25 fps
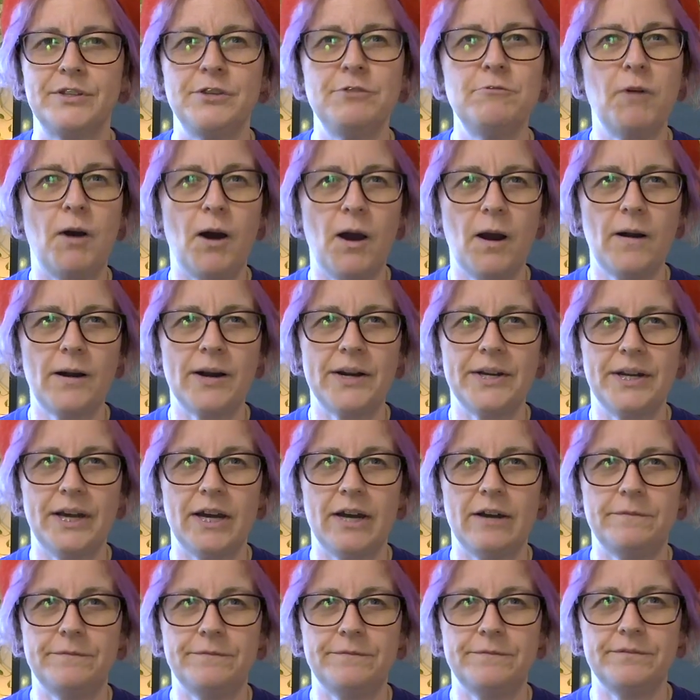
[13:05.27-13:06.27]
you are
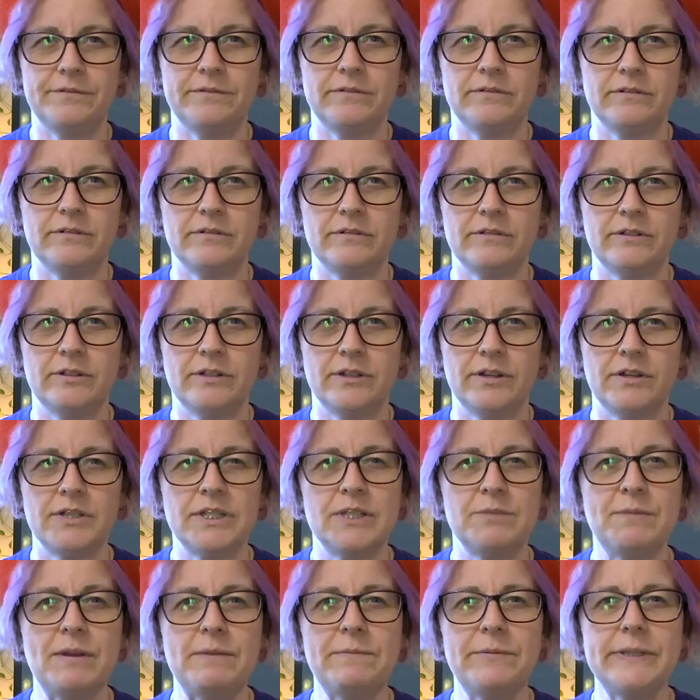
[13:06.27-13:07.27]
enough
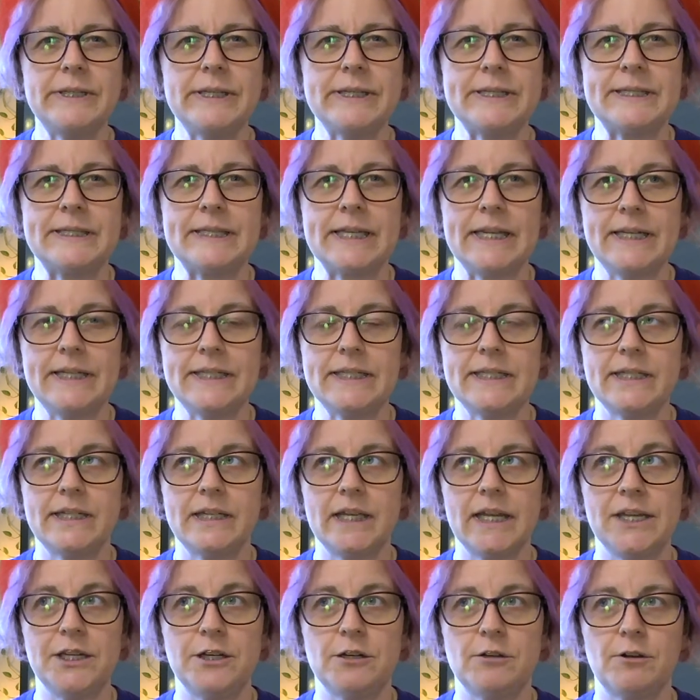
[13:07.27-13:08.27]
to be able to sit
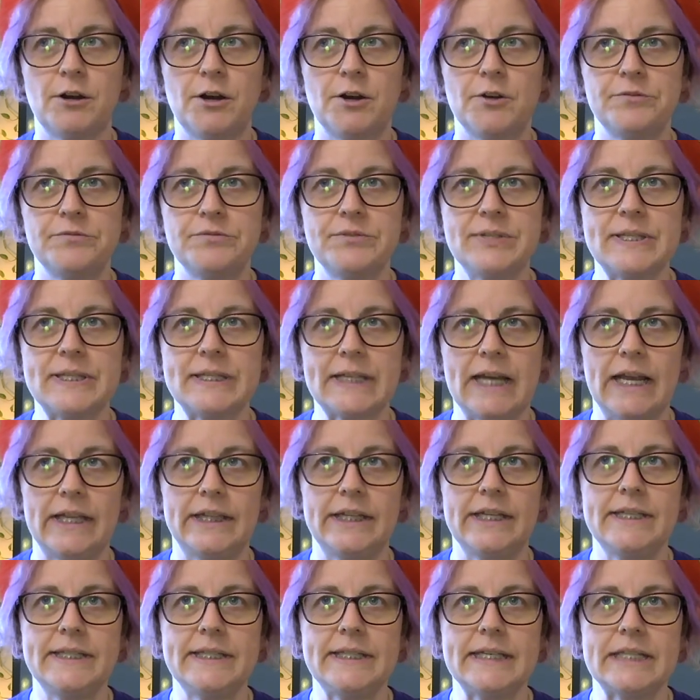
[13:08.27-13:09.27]
in your own
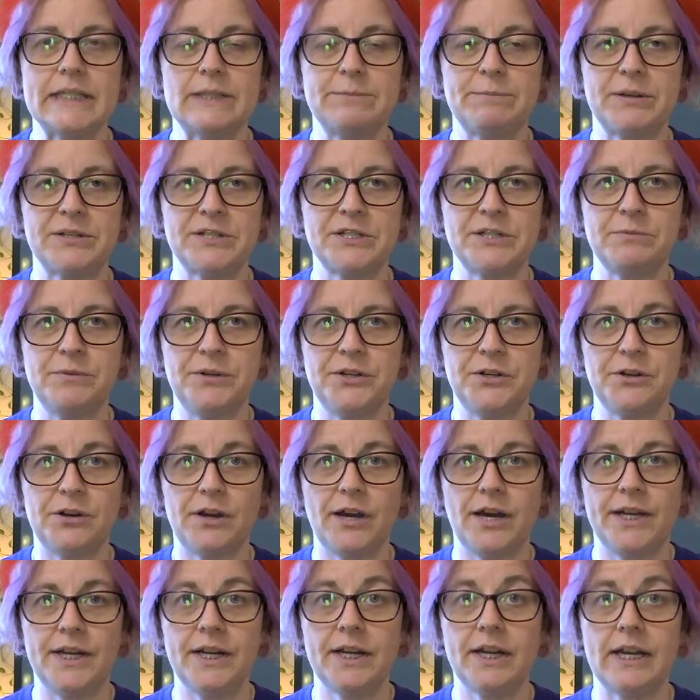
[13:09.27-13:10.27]
silence, especially when
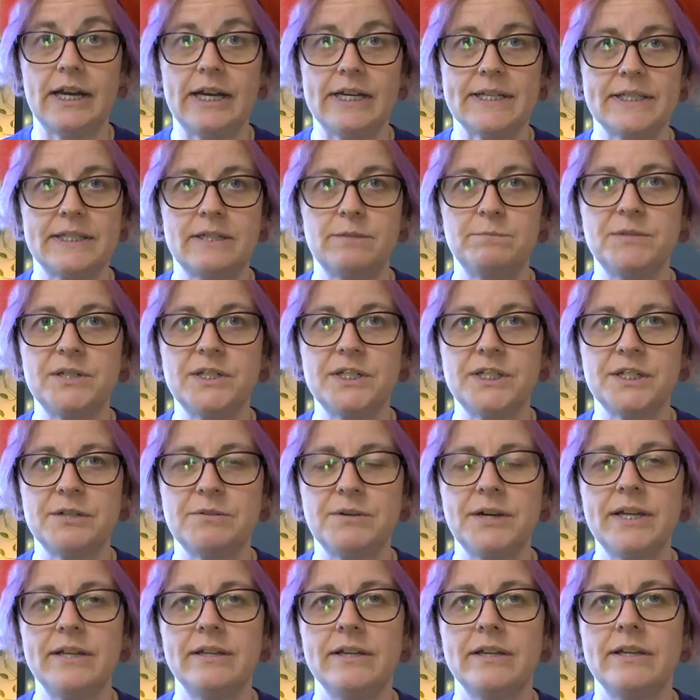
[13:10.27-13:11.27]
you're unaccustomed to
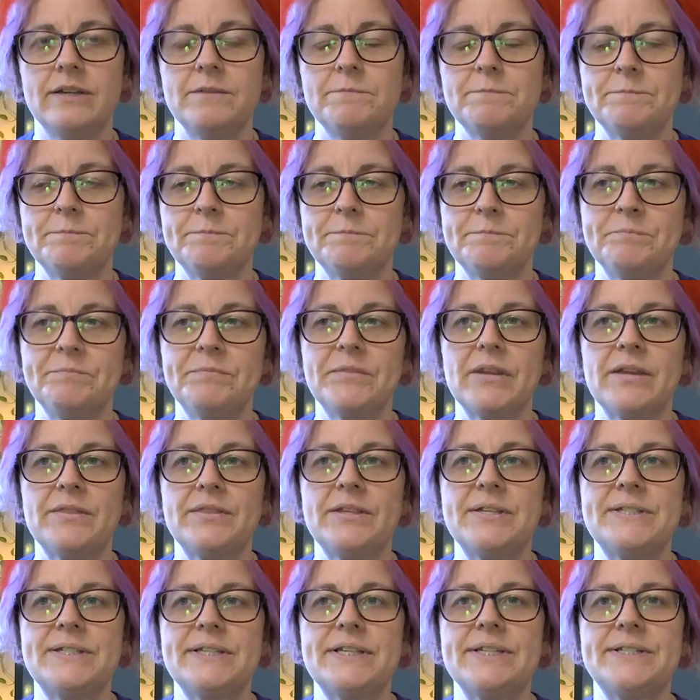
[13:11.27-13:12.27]
it,
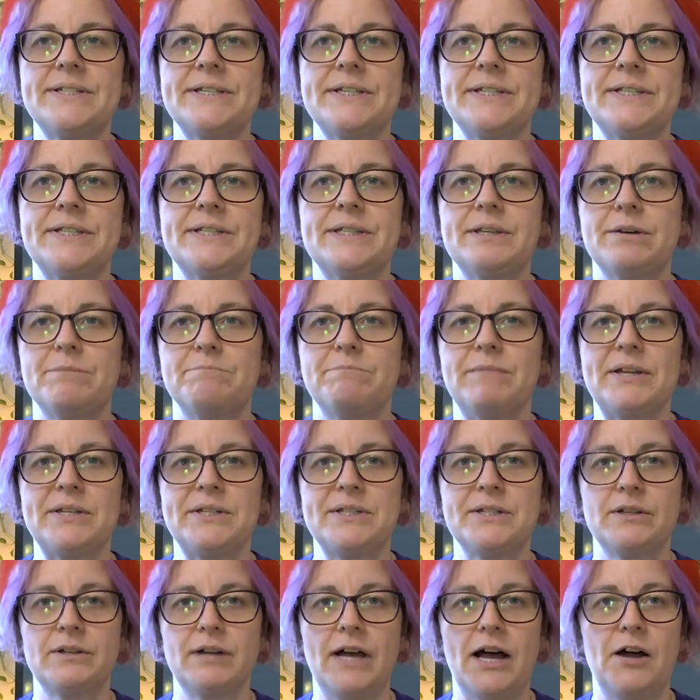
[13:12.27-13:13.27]
this isn't the
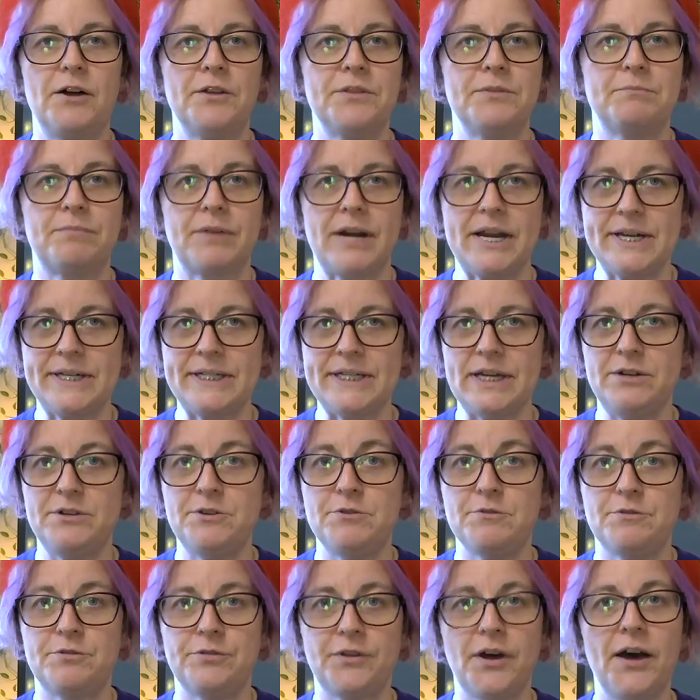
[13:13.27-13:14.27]
mental health breakdown
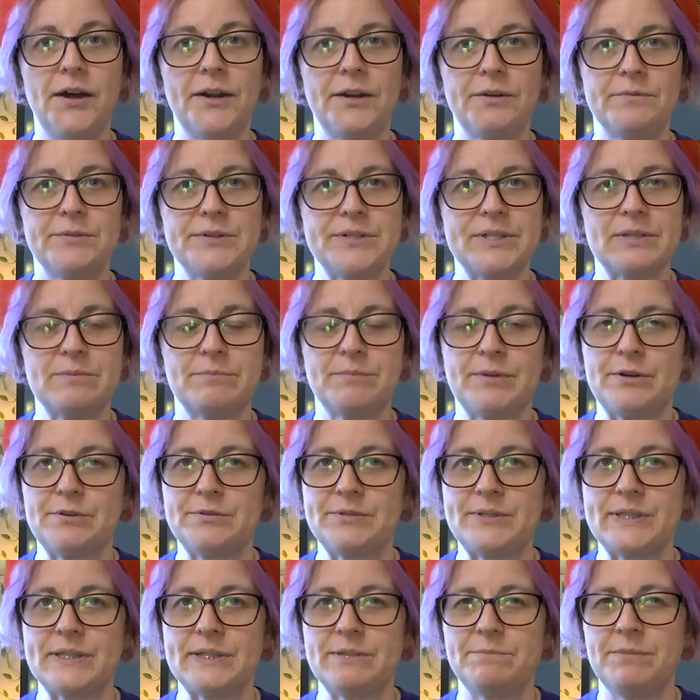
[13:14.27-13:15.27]
you thought it was
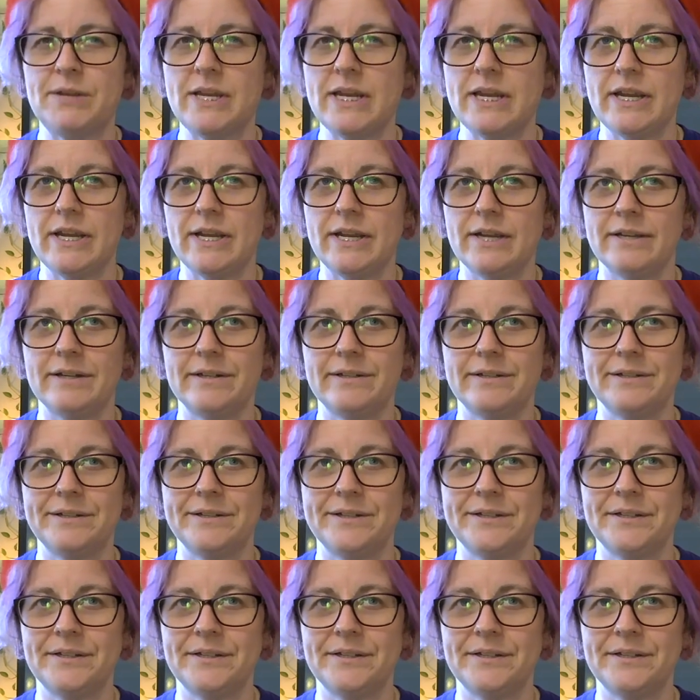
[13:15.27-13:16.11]
supposed to be.